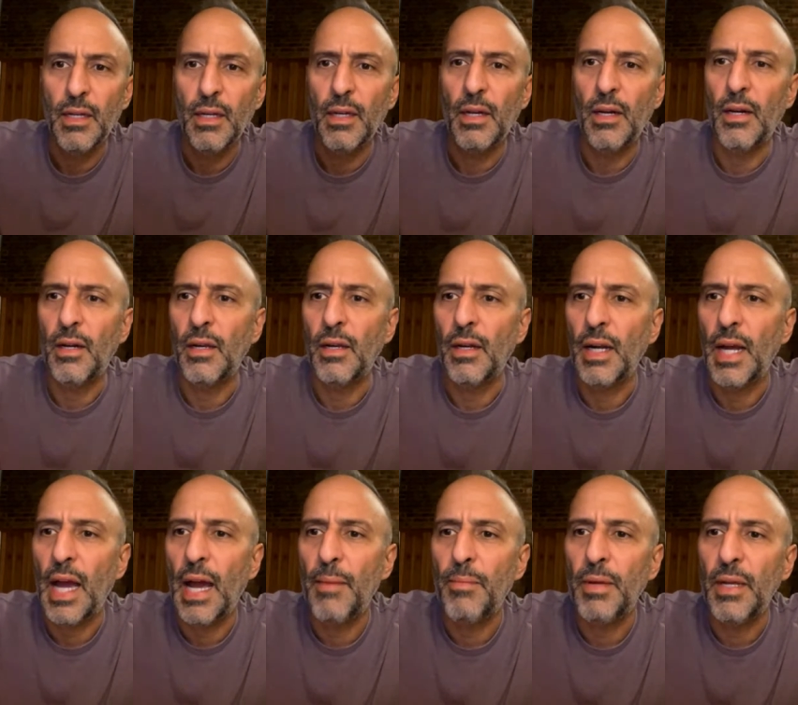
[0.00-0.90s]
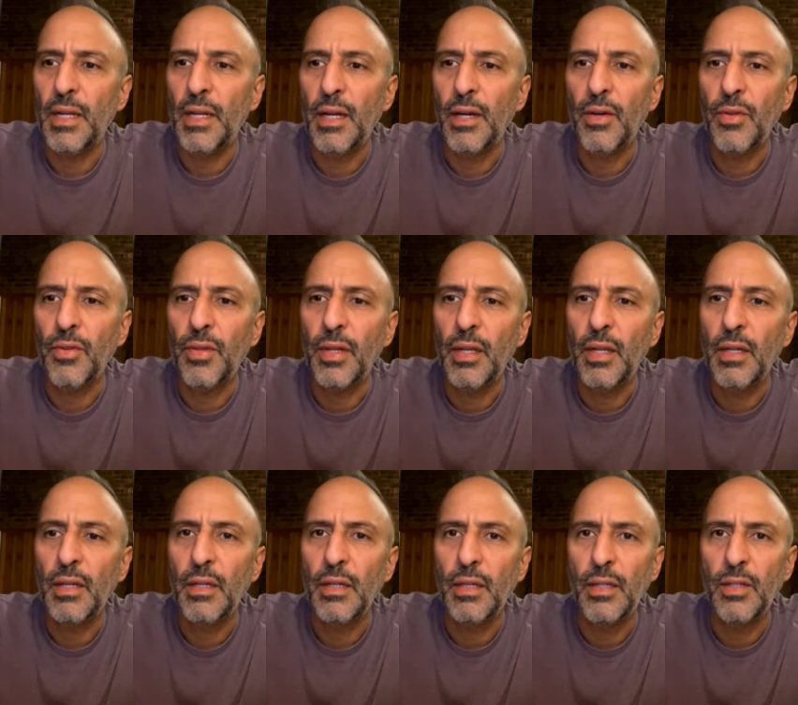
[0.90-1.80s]
are happy and healthy.
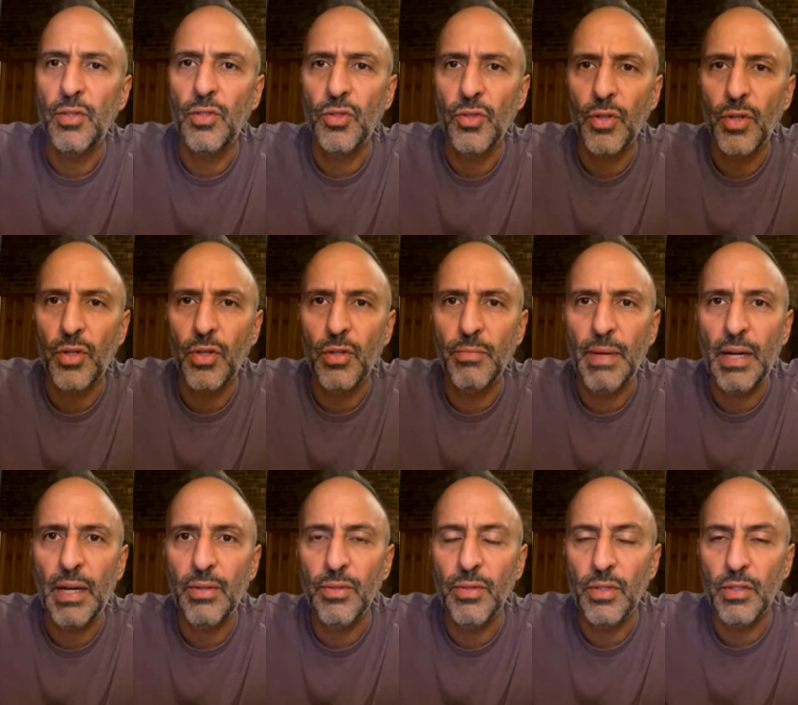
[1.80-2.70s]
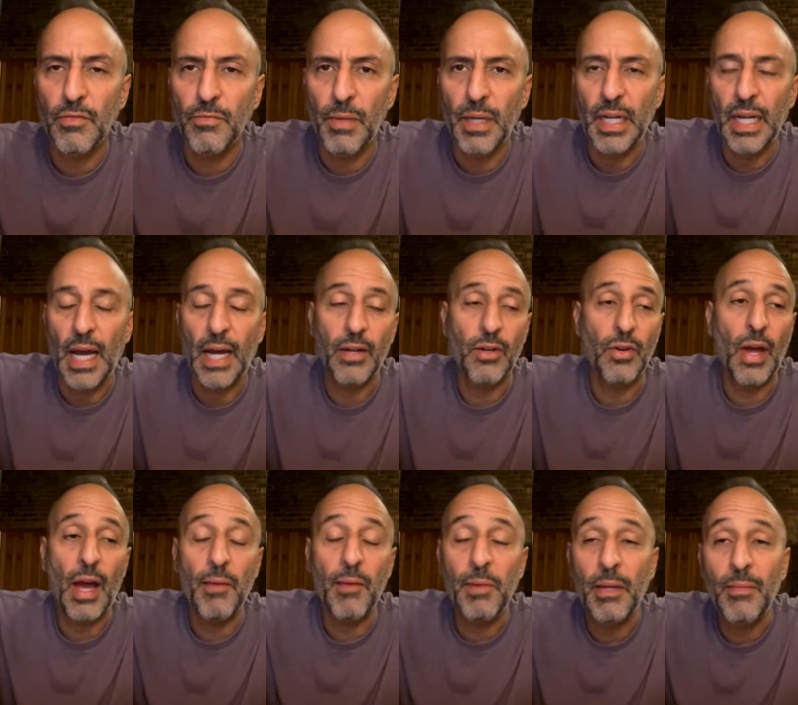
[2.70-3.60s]
Enjoy your mountains of money. I don't know
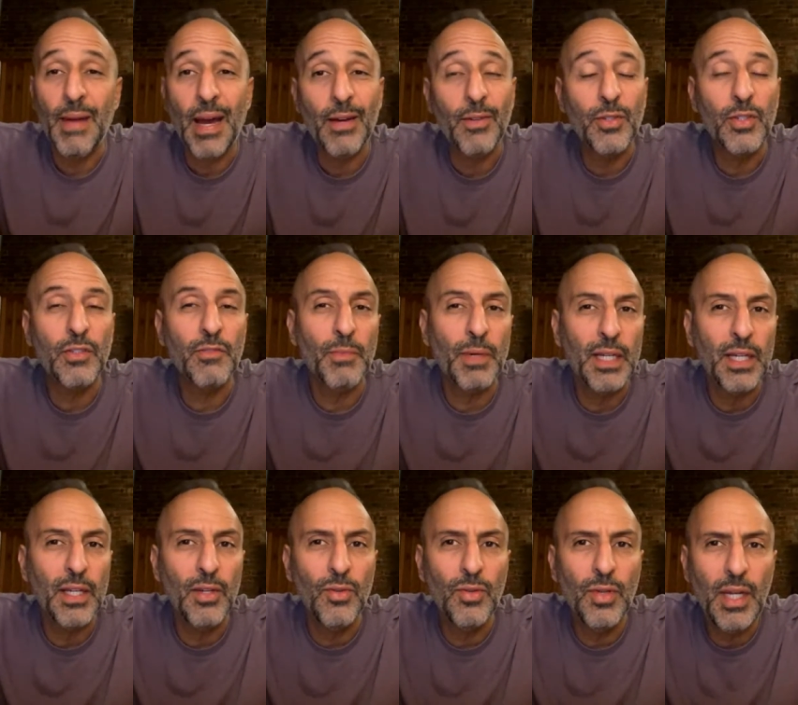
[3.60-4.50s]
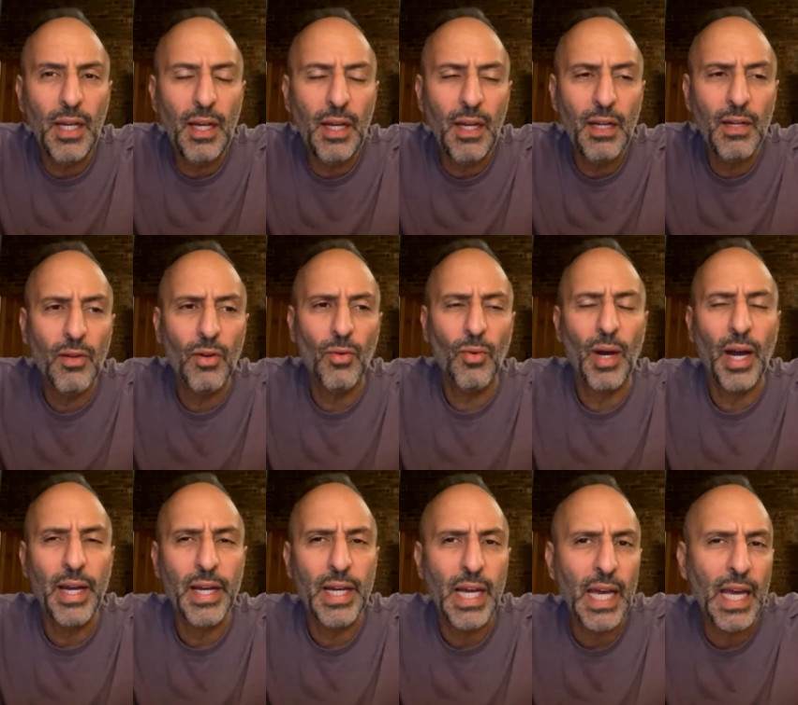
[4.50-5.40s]
how many mountains of money you need, or
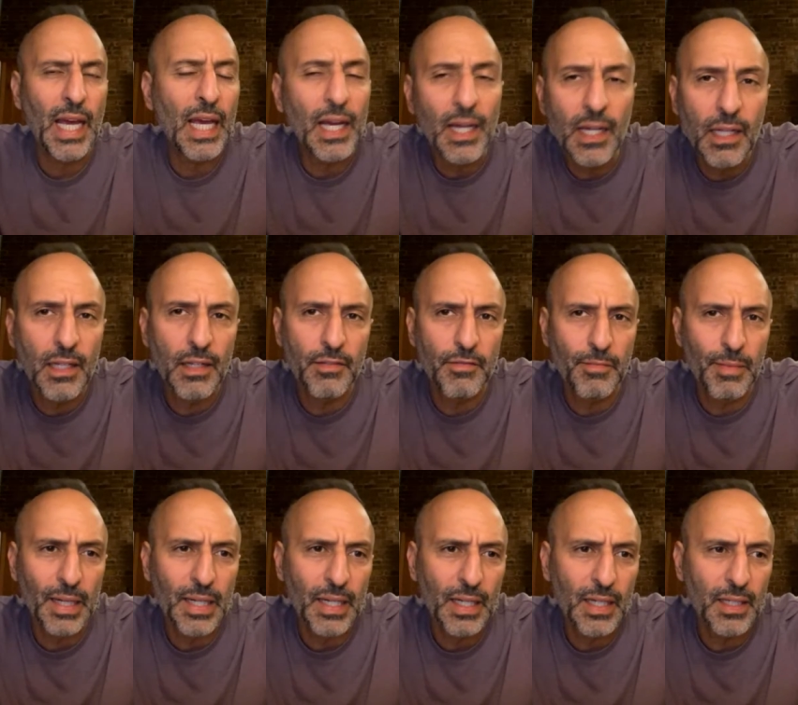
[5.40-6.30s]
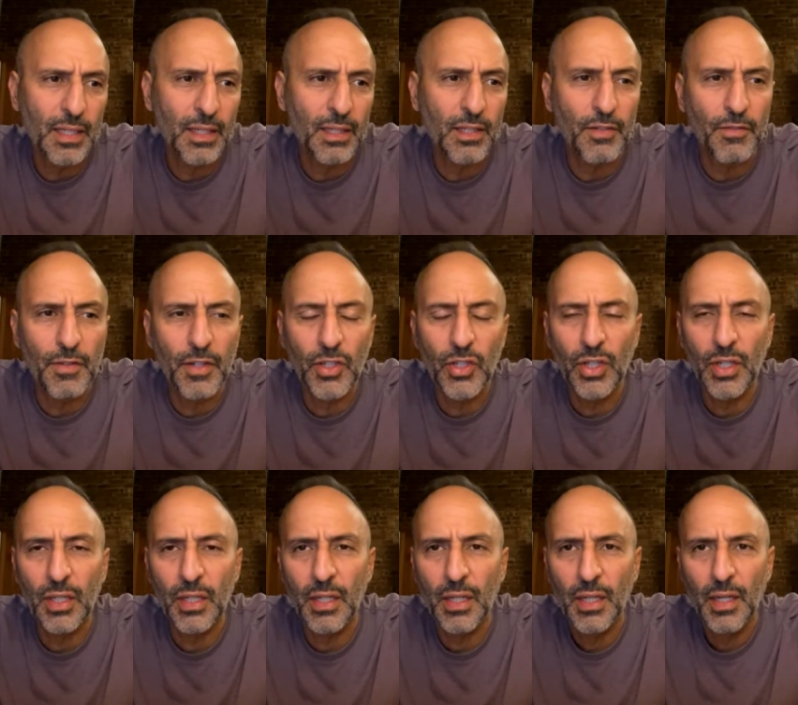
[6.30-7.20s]
why a hill of money isn't
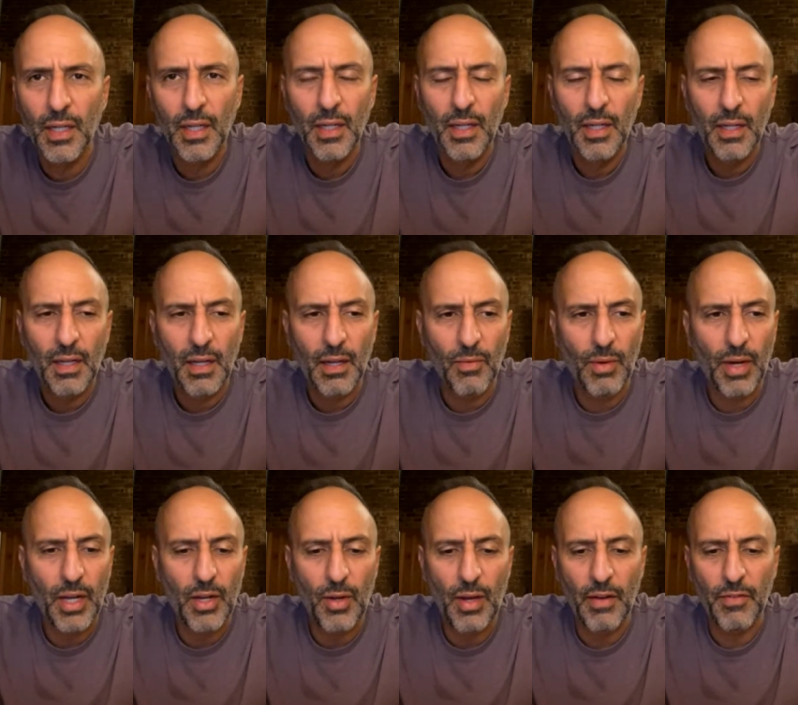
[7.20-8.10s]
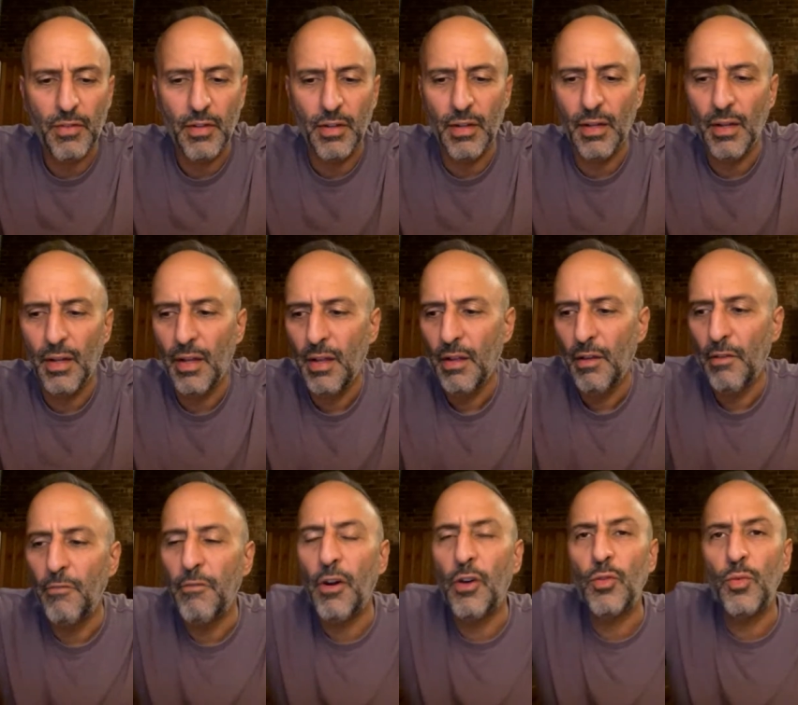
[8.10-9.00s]
sufficient, and why you have to
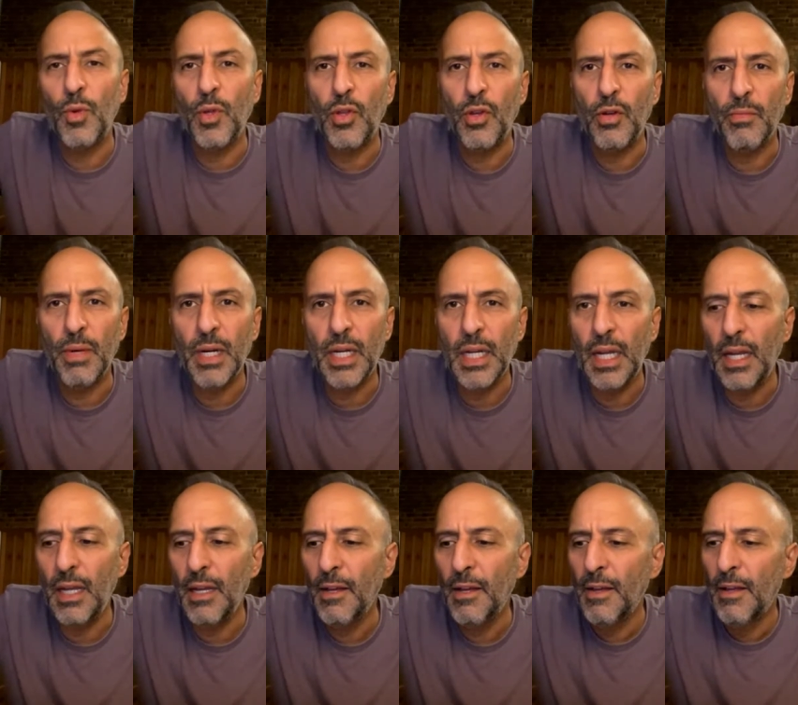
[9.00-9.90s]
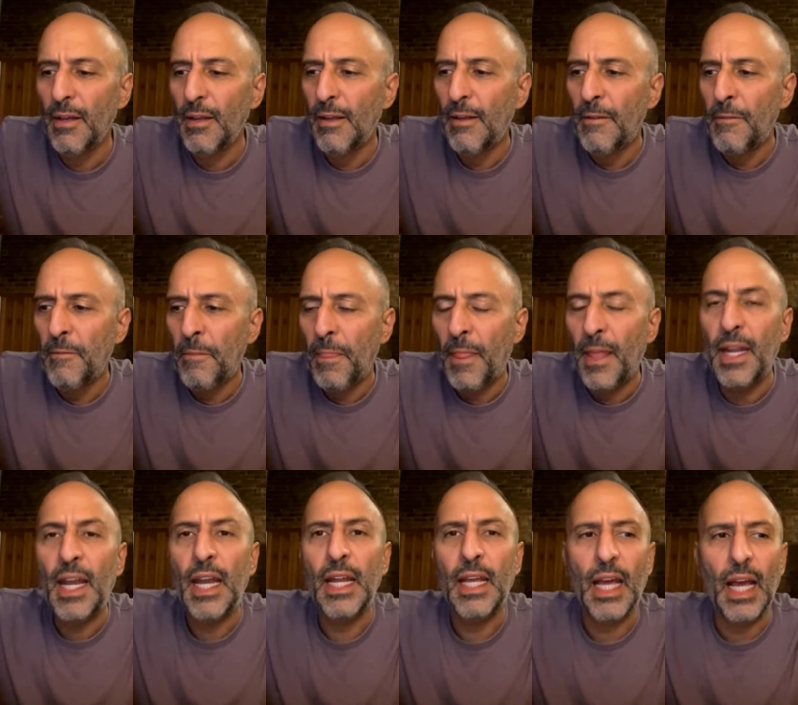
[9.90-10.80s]
vote with your money. In
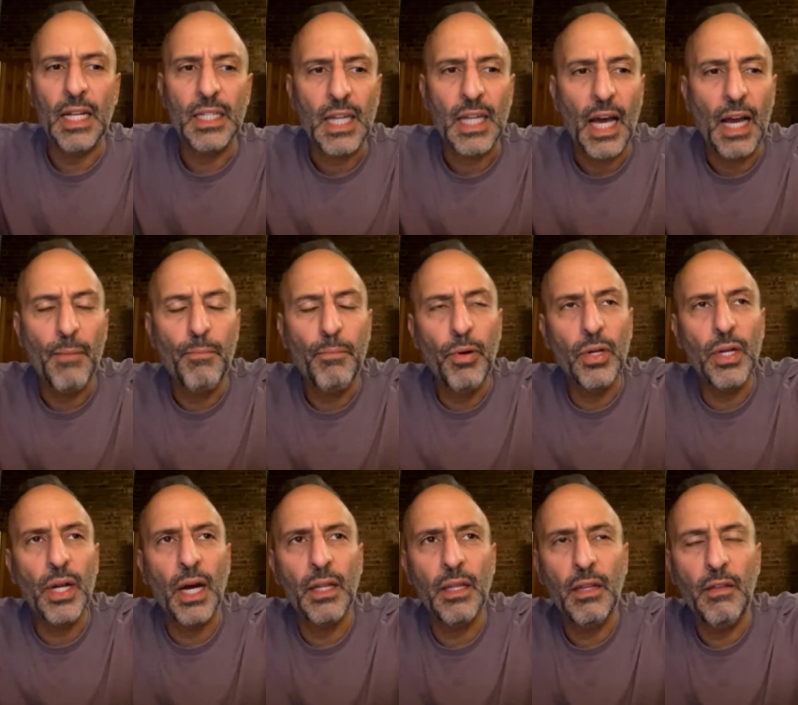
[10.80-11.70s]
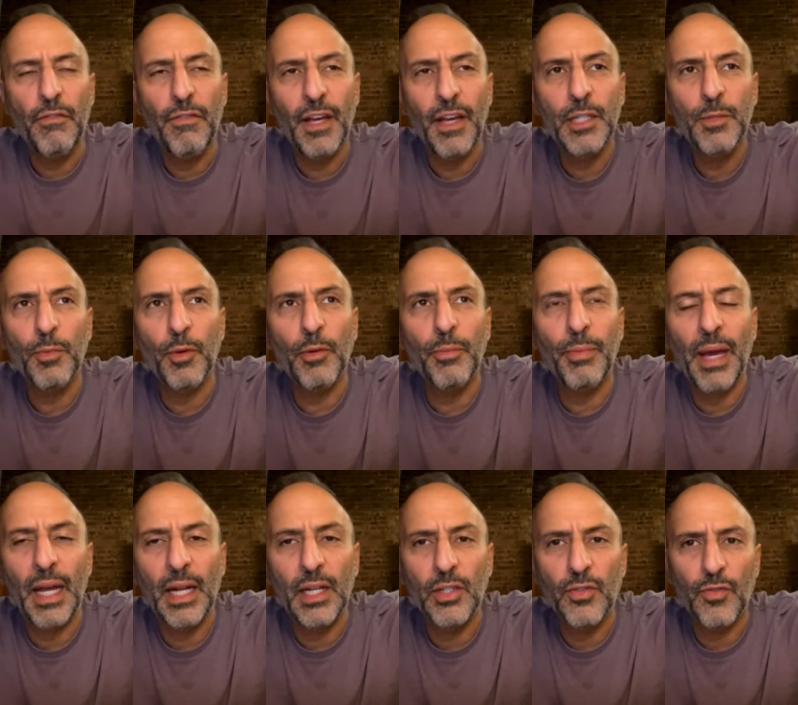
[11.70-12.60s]
any case, I put on the Facebook
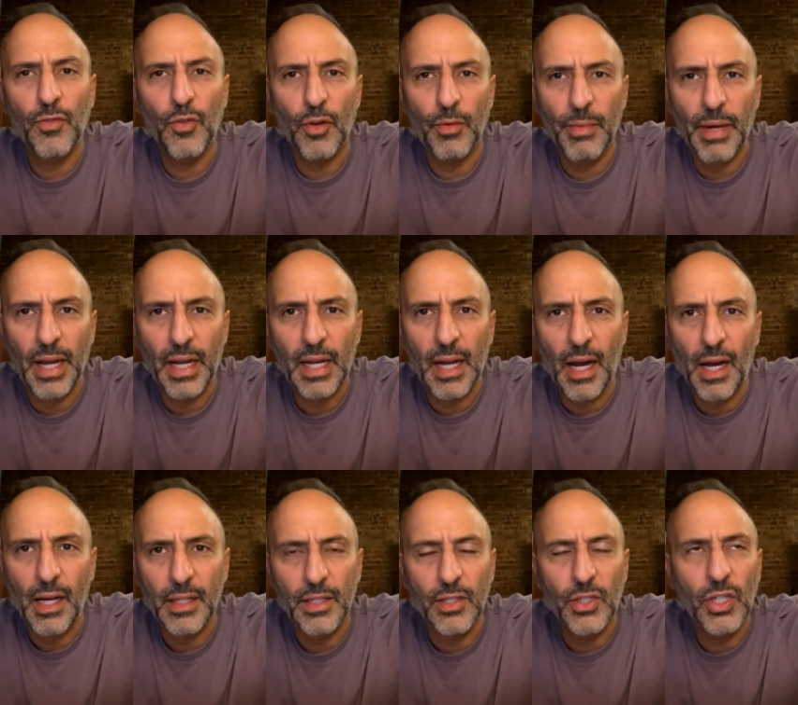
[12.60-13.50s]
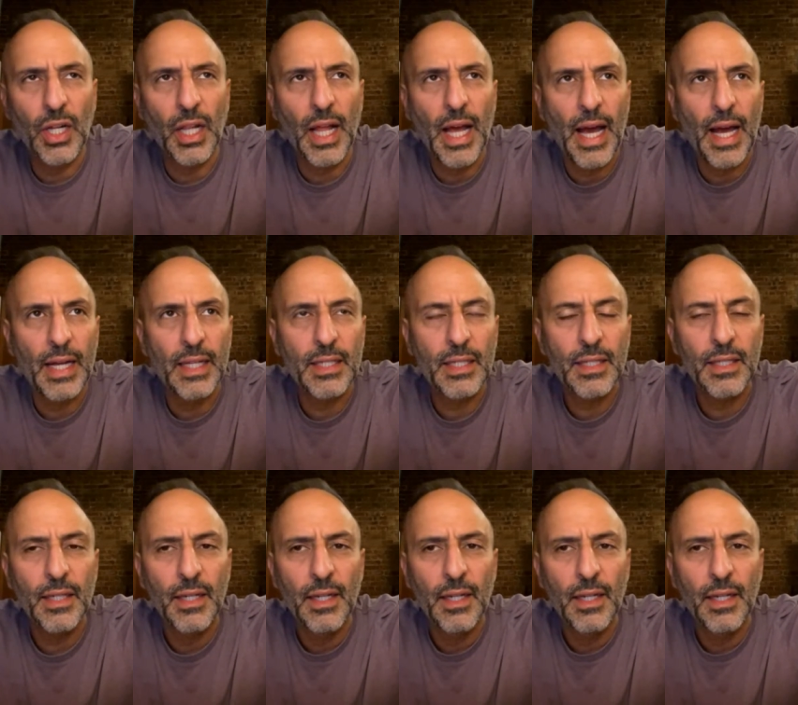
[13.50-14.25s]
page for my college class